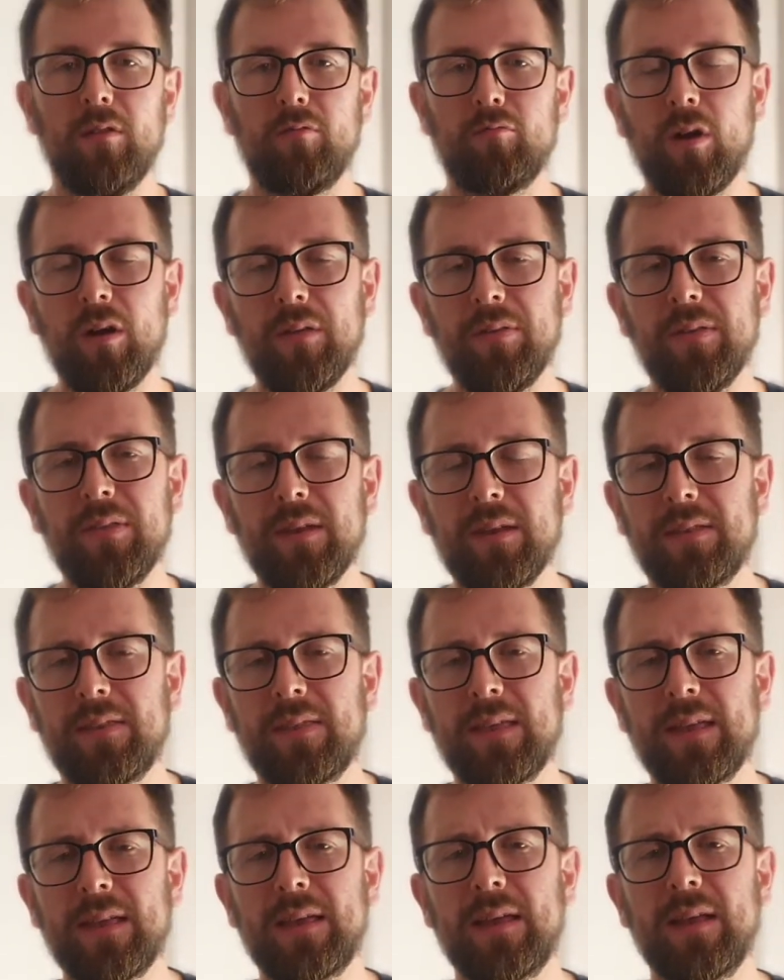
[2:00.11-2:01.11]
Rather than
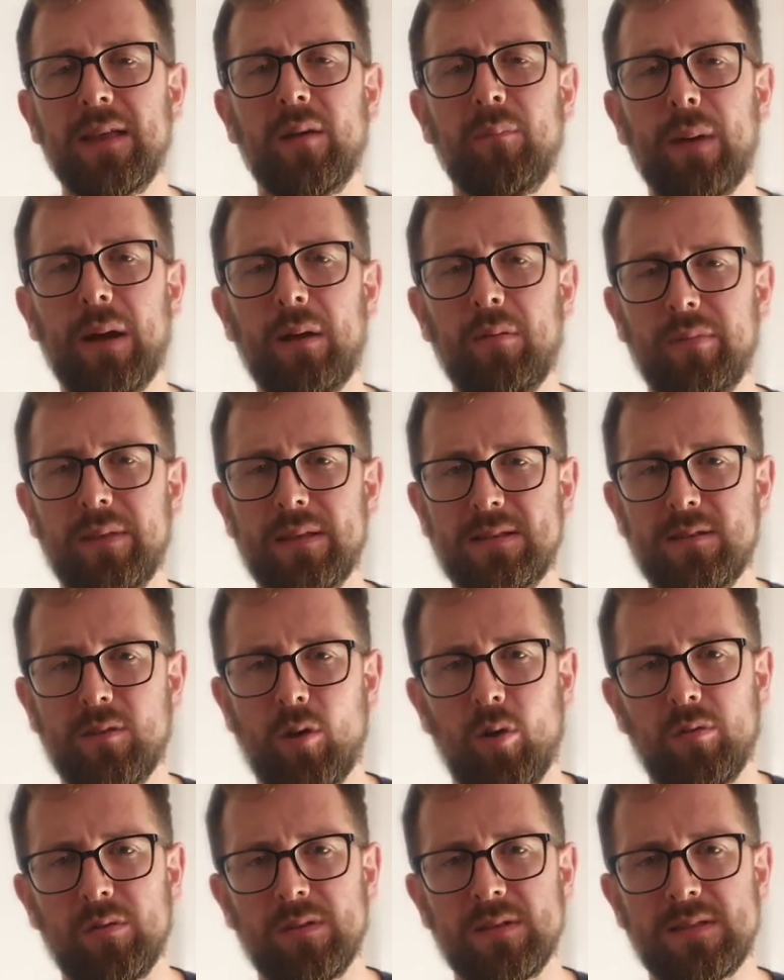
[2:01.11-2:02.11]
thinking about this
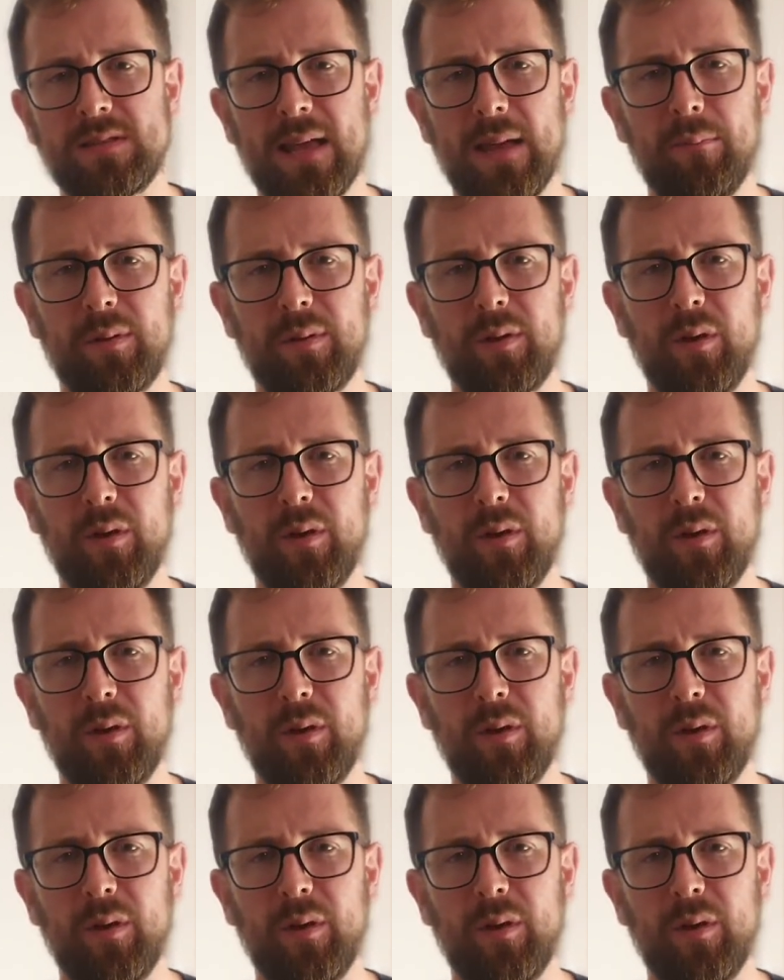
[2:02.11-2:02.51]
concept